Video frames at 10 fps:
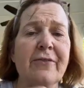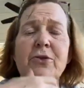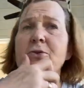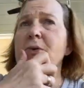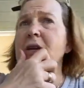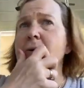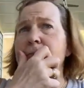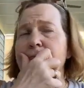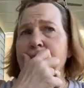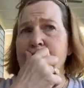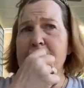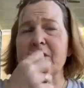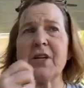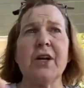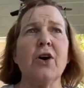If you do any
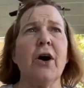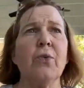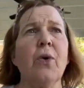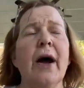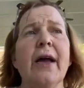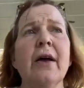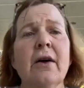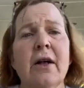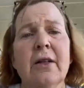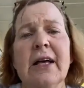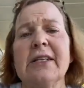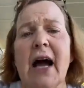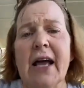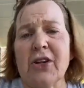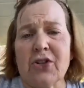study on why like
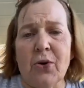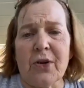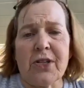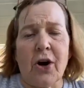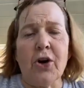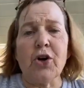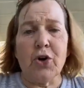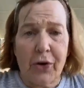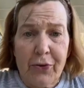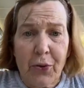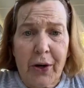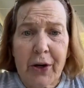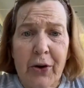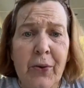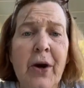diet sodas aren't good for
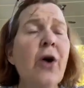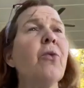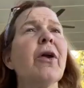you,